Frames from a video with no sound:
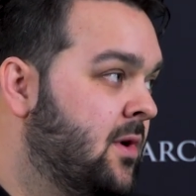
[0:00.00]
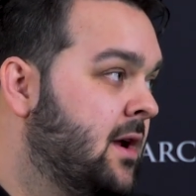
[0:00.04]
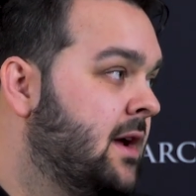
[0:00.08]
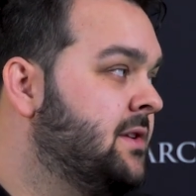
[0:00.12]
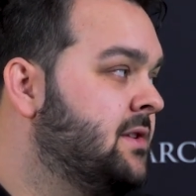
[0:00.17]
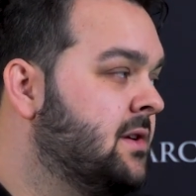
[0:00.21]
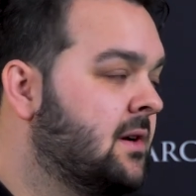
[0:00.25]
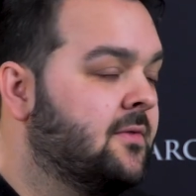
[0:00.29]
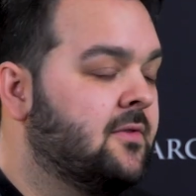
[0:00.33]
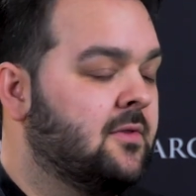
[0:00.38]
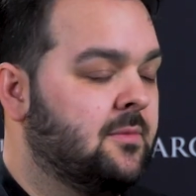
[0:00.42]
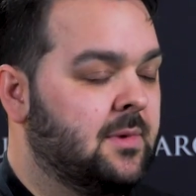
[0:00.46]

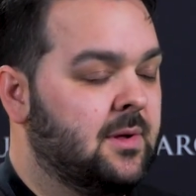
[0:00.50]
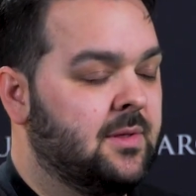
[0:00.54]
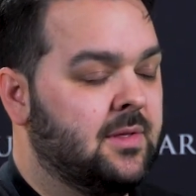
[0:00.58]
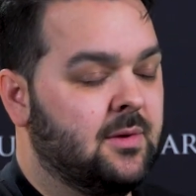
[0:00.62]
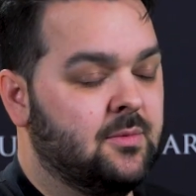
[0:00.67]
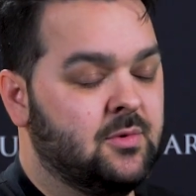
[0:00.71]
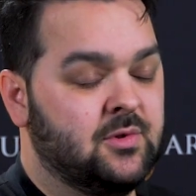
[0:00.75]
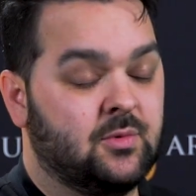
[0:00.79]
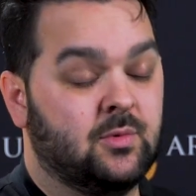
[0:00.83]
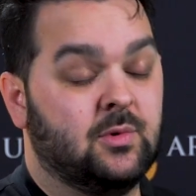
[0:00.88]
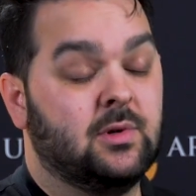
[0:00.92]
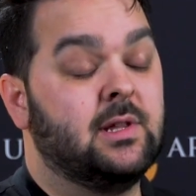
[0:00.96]
took from it that
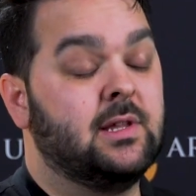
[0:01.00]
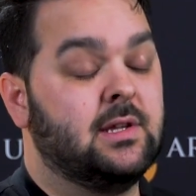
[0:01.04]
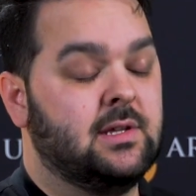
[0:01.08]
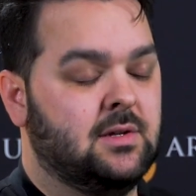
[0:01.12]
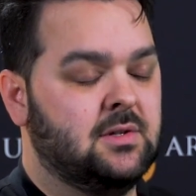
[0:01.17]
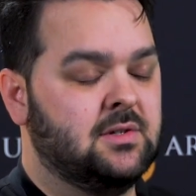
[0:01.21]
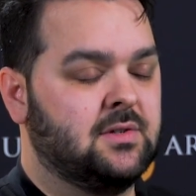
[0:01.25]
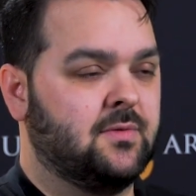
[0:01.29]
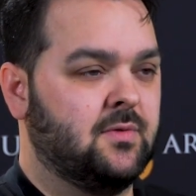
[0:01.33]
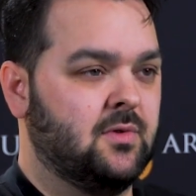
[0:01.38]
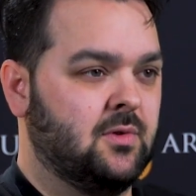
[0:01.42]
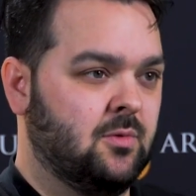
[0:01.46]
was really
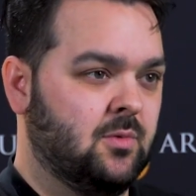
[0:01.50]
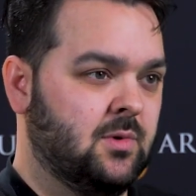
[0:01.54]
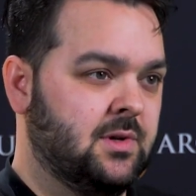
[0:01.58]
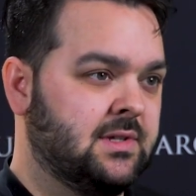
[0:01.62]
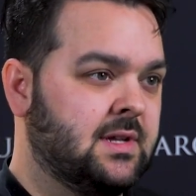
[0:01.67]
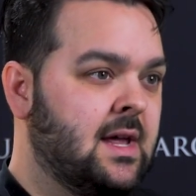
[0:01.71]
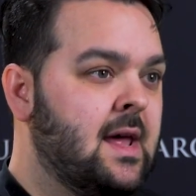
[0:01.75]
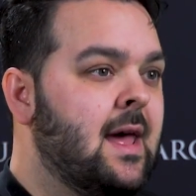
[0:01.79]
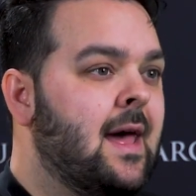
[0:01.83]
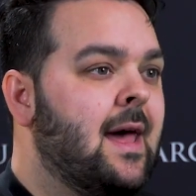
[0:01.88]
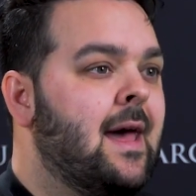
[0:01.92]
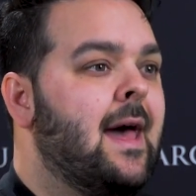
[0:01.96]
useful, was
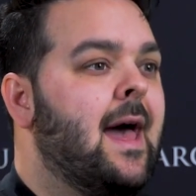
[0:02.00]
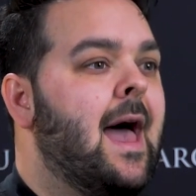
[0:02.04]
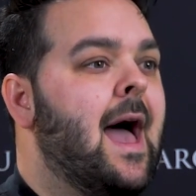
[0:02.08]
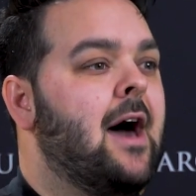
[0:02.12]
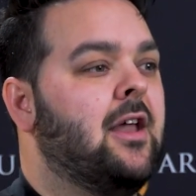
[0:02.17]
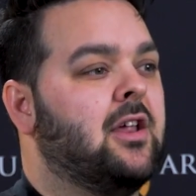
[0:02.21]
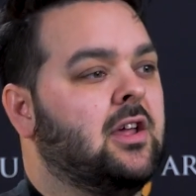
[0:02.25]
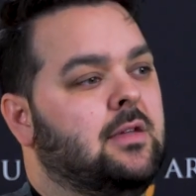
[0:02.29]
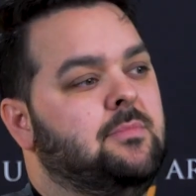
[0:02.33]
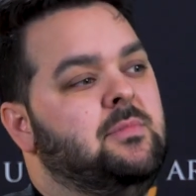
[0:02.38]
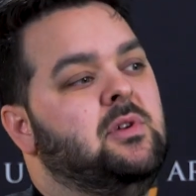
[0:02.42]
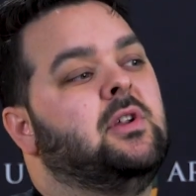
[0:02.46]
how
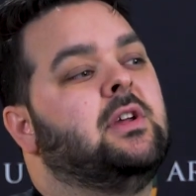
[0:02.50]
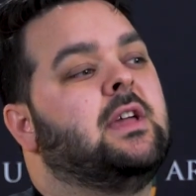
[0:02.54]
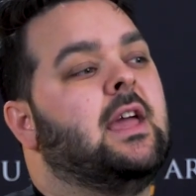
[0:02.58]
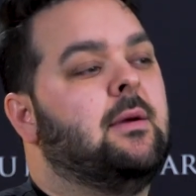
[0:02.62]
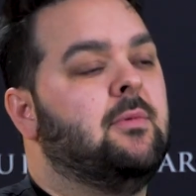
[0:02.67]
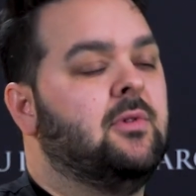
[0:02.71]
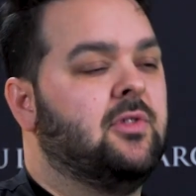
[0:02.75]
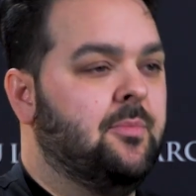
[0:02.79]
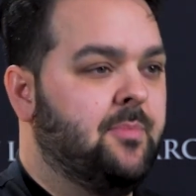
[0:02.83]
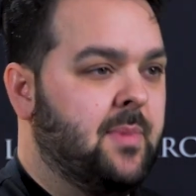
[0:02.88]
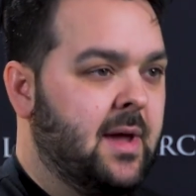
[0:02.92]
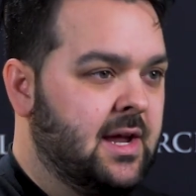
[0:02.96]
to communicate
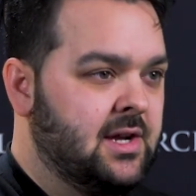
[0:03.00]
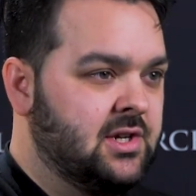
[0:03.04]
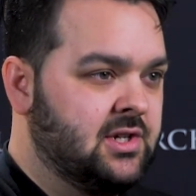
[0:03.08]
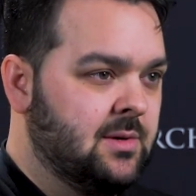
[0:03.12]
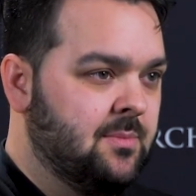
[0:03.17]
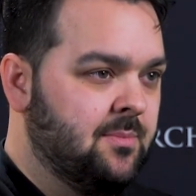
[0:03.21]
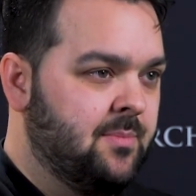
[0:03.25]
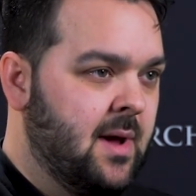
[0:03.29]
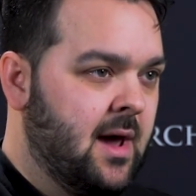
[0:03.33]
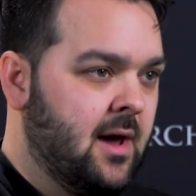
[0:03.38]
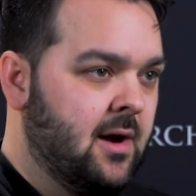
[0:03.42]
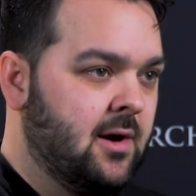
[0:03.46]
with the
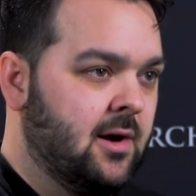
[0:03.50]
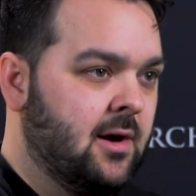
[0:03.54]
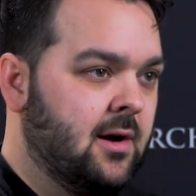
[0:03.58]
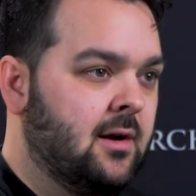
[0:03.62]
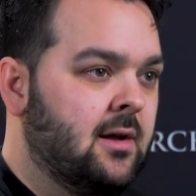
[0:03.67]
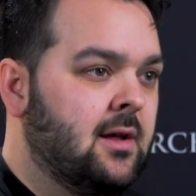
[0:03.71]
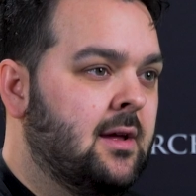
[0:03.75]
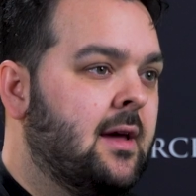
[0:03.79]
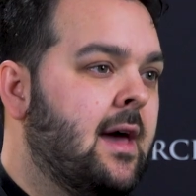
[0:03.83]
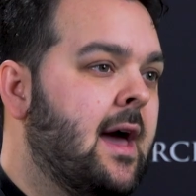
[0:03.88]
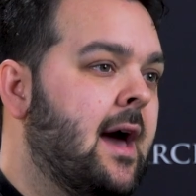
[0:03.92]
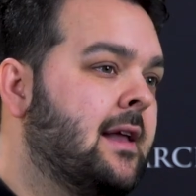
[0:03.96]
patient better,
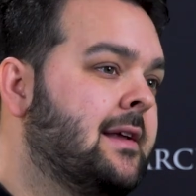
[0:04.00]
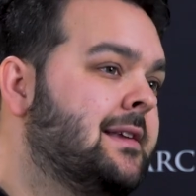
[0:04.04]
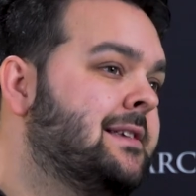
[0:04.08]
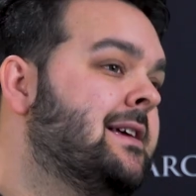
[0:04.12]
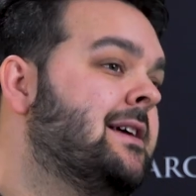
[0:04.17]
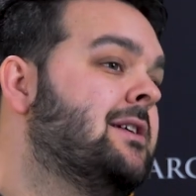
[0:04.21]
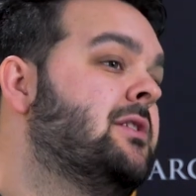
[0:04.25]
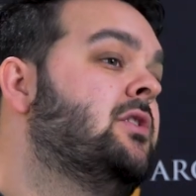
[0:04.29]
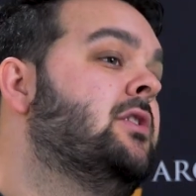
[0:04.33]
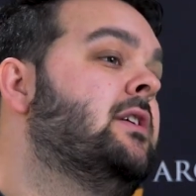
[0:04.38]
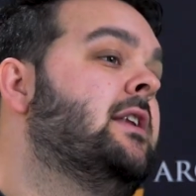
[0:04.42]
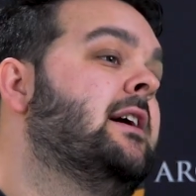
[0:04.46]
how to
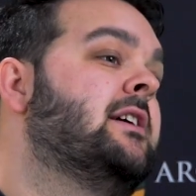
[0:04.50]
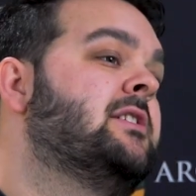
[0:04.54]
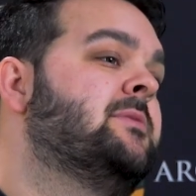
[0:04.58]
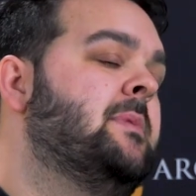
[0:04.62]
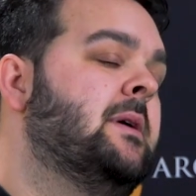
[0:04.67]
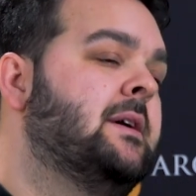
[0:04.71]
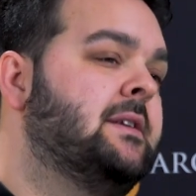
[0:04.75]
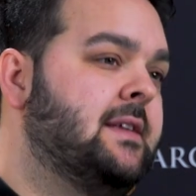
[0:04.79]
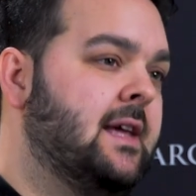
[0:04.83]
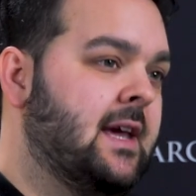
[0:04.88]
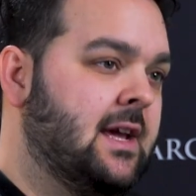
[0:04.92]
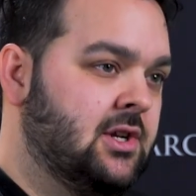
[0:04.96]
set good
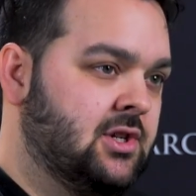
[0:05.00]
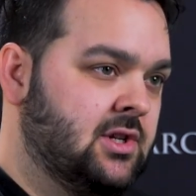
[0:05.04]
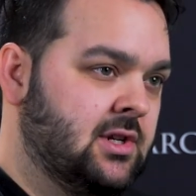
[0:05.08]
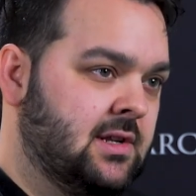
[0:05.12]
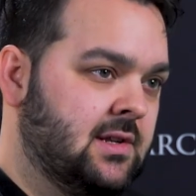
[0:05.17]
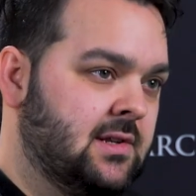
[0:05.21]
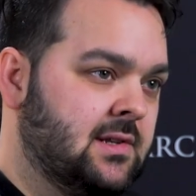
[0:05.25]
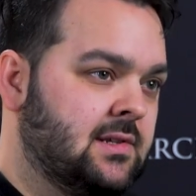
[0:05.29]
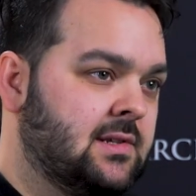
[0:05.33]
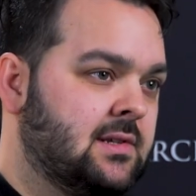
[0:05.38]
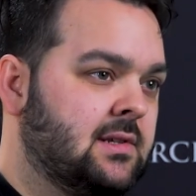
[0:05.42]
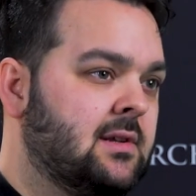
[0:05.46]

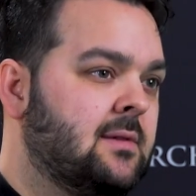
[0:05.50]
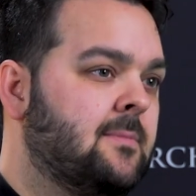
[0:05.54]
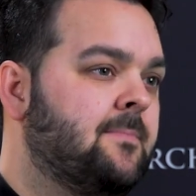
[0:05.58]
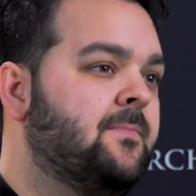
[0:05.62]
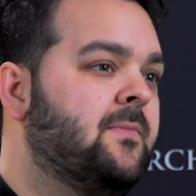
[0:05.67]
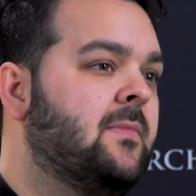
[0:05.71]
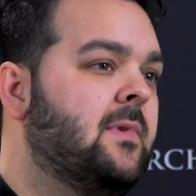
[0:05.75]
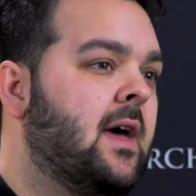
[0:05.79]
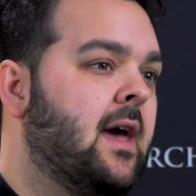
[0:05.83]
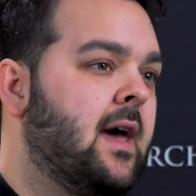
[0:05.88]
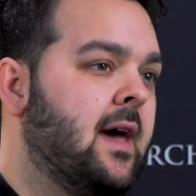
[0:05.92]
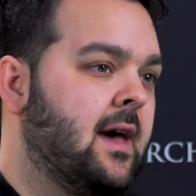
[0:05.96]
expectations,
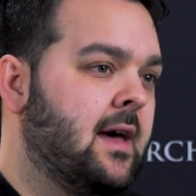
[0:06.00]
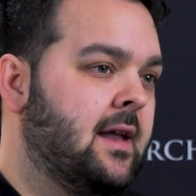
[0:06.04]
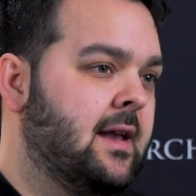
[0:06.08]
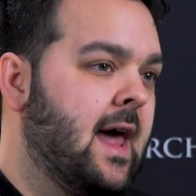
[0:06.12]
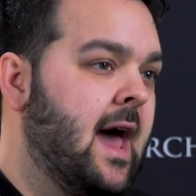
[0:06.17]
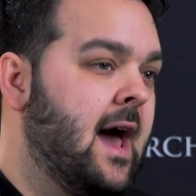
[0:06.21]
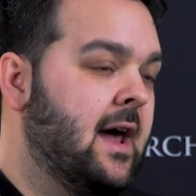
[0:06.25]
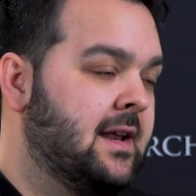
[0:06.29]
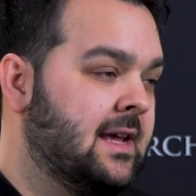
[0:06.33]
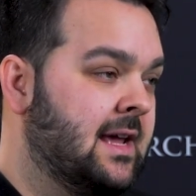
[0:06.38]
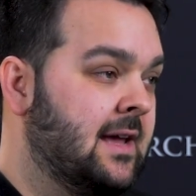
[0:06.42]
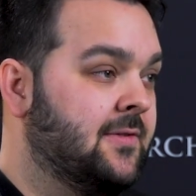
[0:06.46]
and
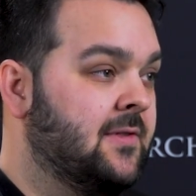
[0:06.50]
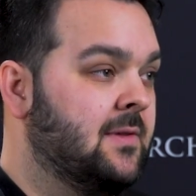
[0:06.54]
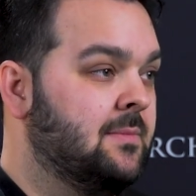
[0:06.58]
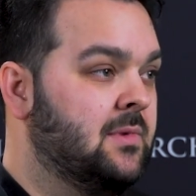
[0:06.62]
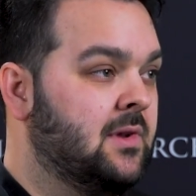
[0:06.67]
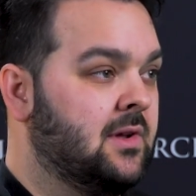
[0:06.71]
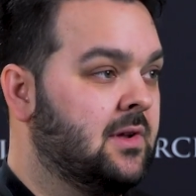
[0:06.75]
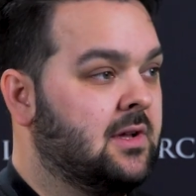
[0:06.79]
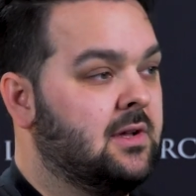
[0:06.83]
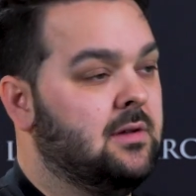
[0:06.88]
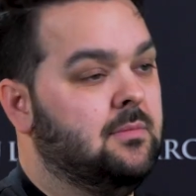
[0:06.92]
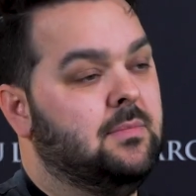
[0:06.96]
how to get them
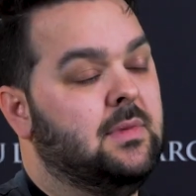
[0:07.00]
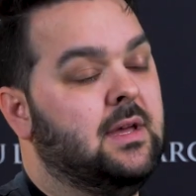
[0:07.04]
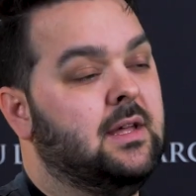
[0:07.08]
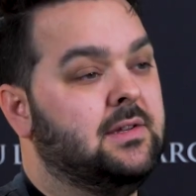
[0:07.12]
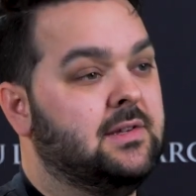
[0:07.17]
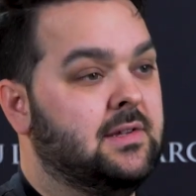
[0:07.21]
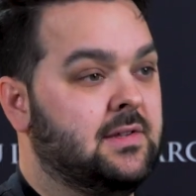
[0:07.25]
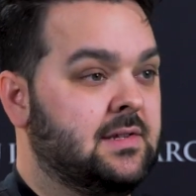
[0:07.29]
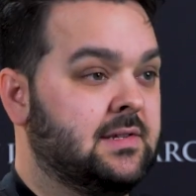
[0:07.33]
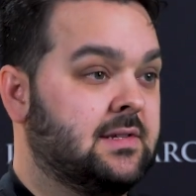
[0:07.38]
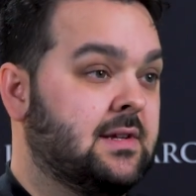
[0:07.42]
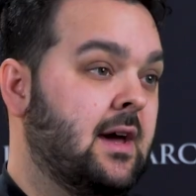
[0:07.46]
to commit to
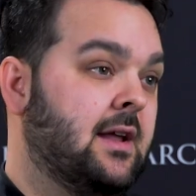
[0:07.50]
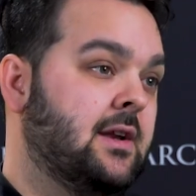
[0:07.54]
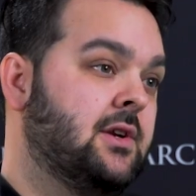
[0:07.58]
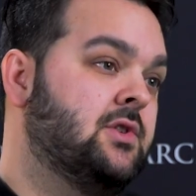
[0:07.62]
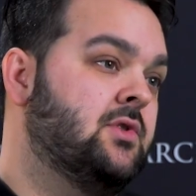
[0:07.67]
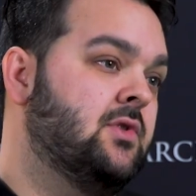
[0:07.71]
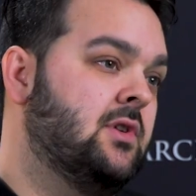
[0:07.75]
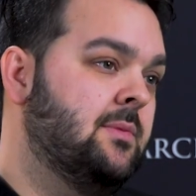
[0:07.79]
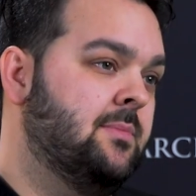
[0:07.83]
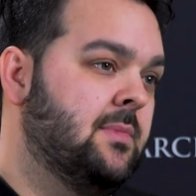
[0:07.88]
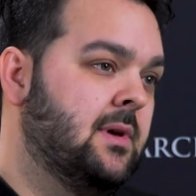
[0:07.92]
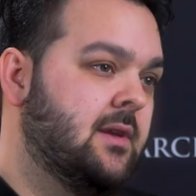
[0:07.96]
this kind of
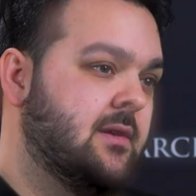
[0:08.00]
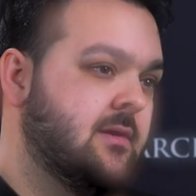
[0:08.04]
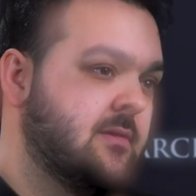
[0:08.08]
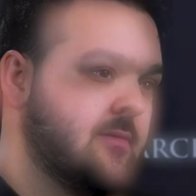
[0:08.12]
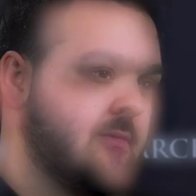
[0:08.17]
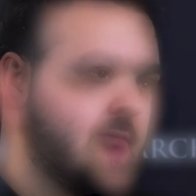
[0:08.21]
treatment.